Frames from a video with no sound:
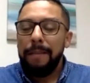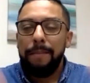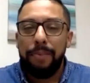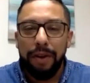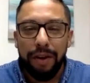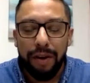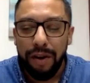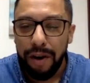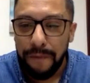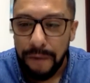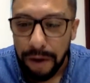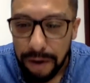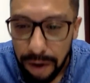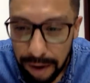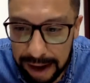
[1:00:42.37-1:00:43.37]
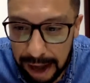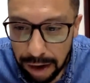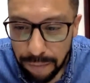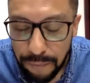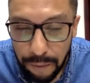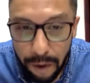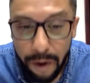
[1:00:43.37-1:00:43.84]
beautiful
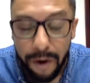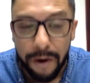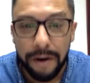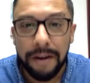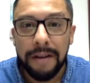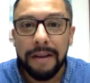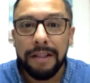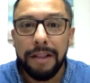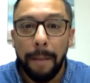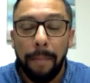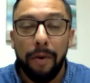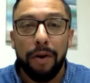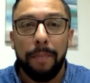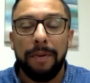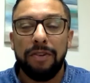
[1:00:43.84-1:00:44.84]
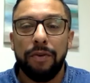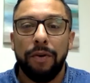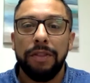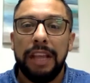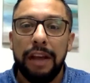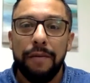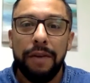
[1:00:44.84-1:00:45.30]
cookout for the Border
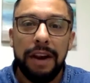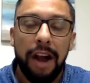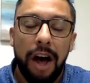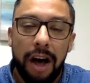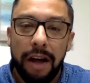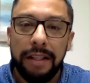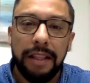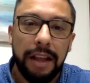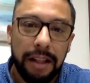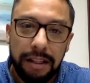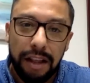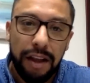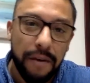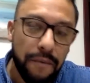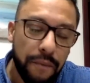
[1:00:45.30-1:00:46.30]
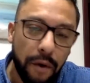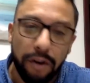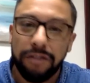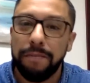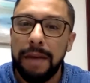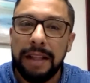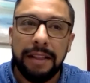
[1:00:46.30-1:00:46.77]
Patrol, the
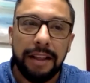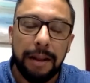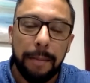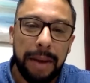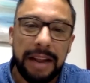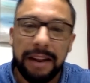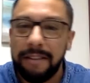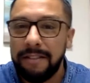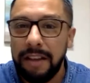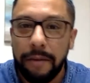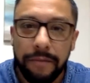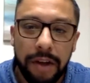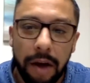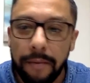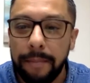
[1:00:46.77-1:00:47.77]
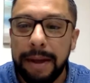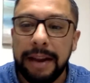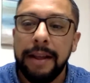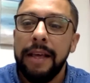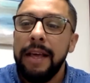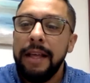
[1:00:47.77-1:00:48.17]
enforcement, the dependency of government,